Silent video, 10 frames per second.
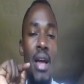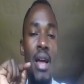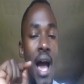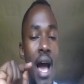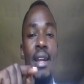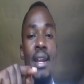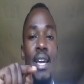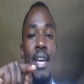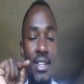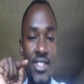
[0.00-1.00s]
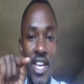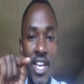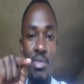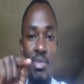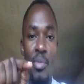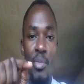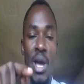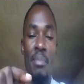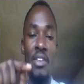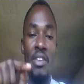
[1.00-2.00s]
Unlike a sketch map,
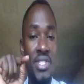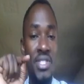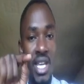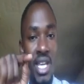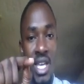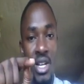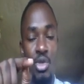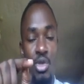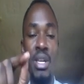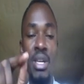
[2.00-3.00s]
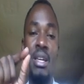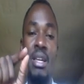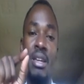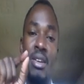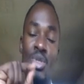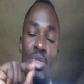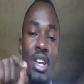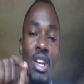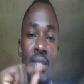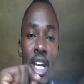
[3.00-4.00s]
whereby if it's a hill, you'll be
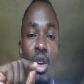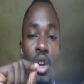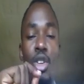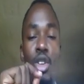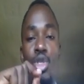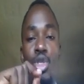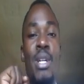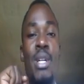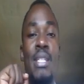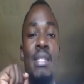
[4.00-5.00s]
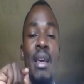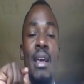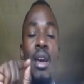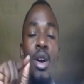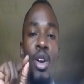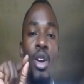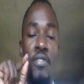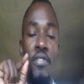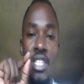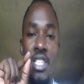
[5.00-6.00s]
using circular contours, or
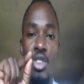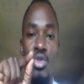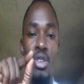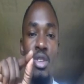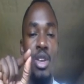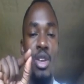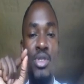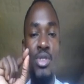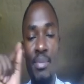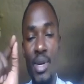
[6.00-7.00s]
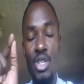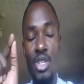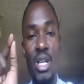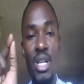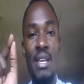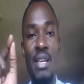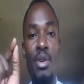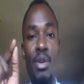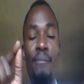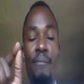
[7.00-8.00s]
if it's a tree, you may use a particular
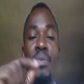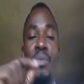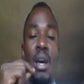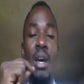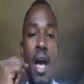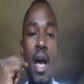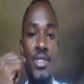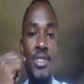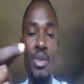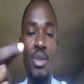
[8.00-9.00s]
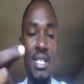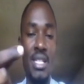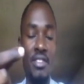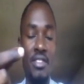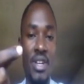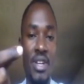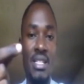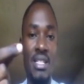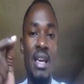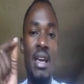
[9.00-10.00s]
symbol. So that's the
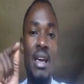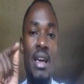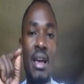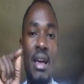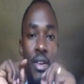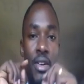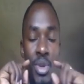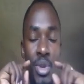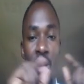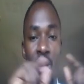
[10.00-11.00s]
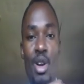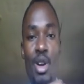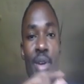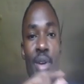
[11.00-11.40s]
difference between a panorama and a